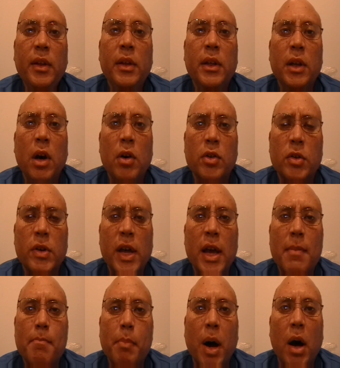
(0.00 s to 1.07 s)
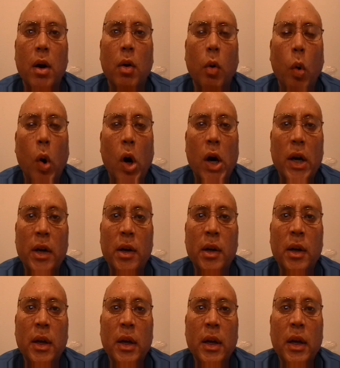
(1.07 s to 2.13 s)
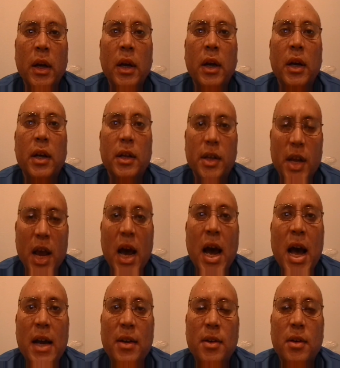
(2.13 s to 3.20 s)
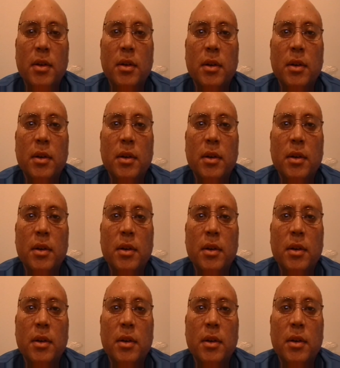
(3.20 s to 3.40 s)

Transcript: You also have bottled water, yacht.